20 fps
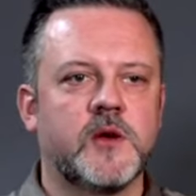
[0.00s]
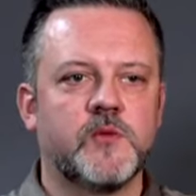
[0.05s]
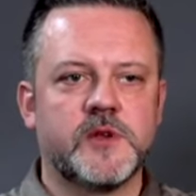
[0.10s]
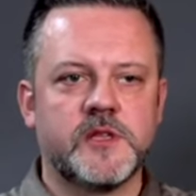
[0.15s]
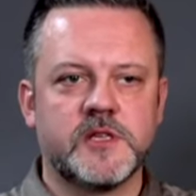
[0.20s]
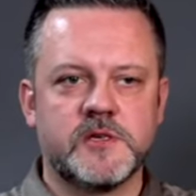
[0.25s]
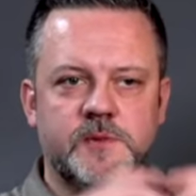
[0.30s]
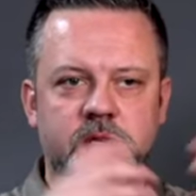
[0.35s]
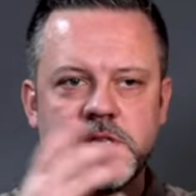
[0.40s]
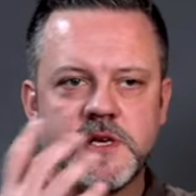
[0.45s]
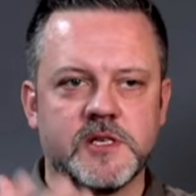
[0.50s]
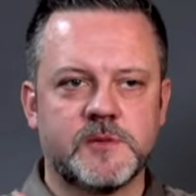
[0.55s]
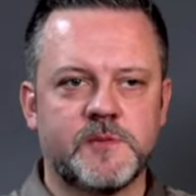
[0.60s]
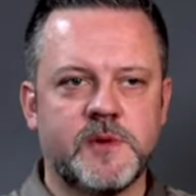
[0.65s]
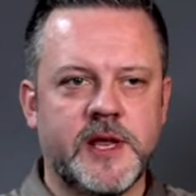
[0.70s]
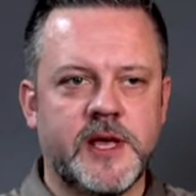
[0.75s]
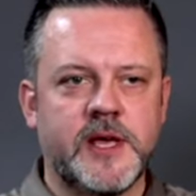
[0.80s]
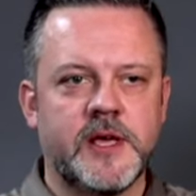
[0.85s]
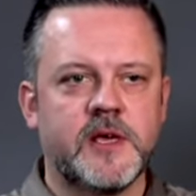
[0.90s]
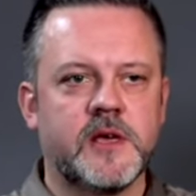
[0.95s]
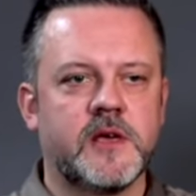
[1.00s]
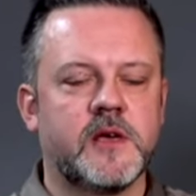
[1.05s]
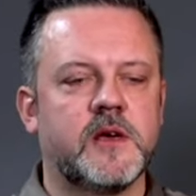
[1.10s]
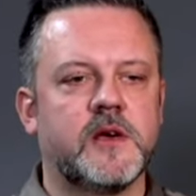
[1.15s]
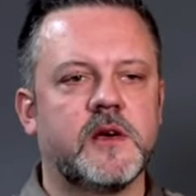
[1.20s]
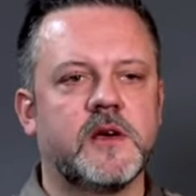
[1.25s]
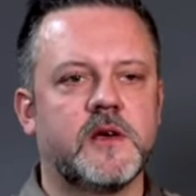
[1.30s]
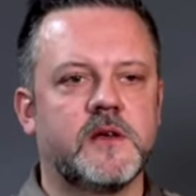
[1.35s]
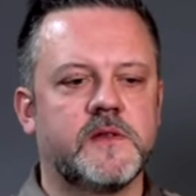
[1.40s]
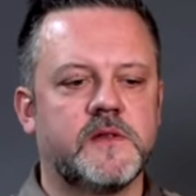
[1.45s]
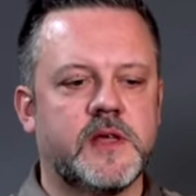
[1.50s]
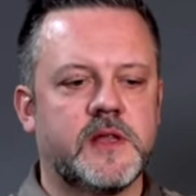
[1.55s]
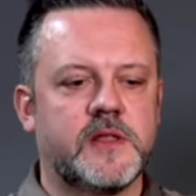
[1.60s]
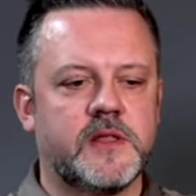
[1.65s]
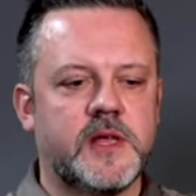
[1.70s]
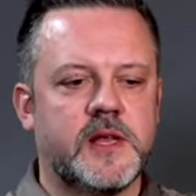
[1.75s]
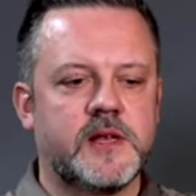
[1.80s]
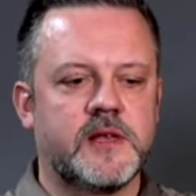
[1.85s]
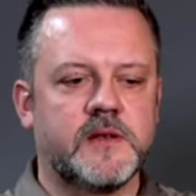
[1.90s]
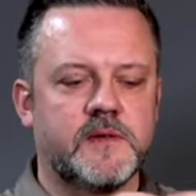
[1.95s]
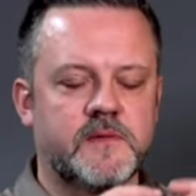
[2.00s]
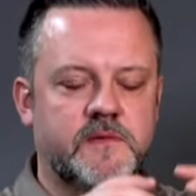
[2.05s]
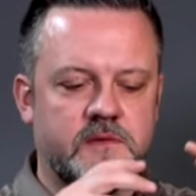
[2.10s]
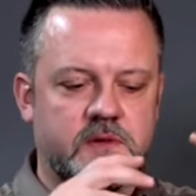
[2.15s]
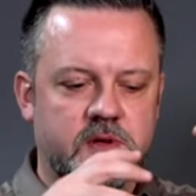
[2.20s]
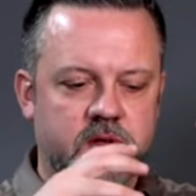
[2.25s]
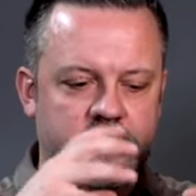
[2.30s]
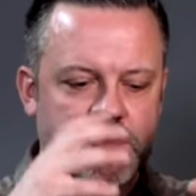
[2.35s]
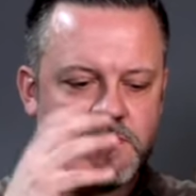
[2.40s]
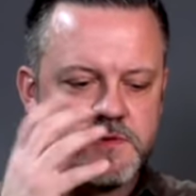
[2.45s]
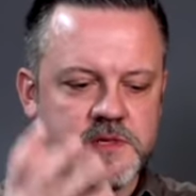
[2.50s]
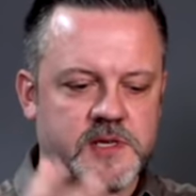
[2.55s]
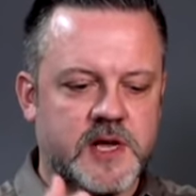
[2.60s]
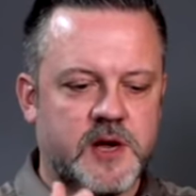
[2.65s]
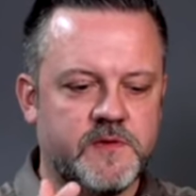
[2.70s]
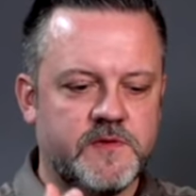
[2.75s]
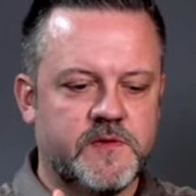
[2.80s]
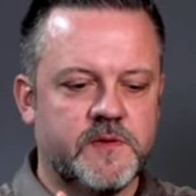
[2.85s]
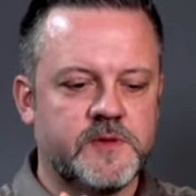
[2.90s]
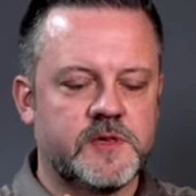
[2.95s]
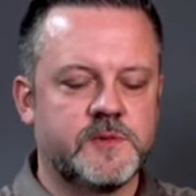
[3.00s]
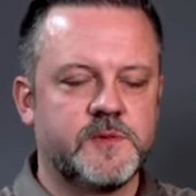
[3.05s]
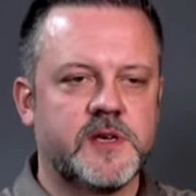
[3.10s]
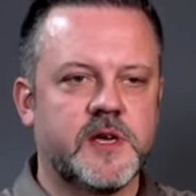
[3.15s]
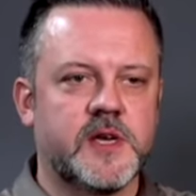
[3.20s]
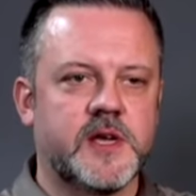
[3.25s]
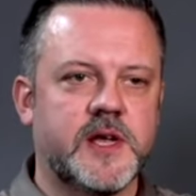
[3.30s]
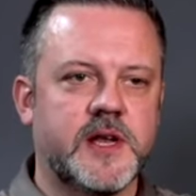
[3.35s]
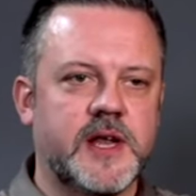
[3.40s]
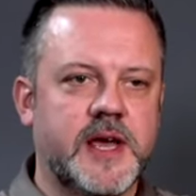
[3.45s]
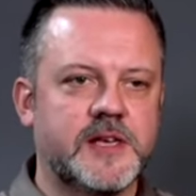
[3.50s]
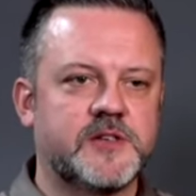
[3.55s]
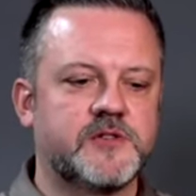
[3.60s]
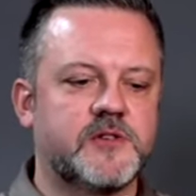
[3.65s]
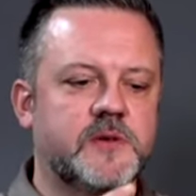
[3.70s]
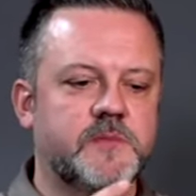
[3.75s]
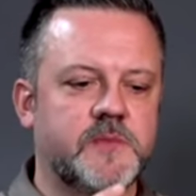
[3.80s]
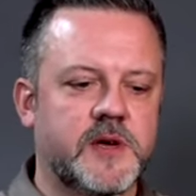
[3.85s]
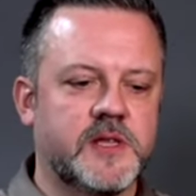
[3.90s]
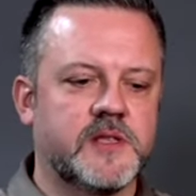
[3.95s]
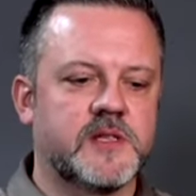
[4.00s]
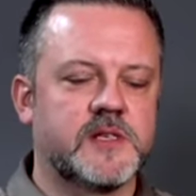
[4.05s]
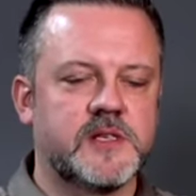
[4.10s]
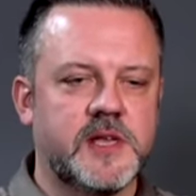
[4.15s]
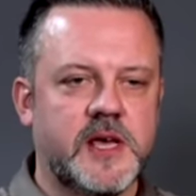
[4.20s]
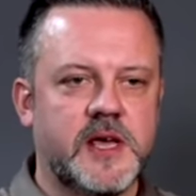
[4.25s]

And when the speaker is playing, that sound from the speaker can actually make the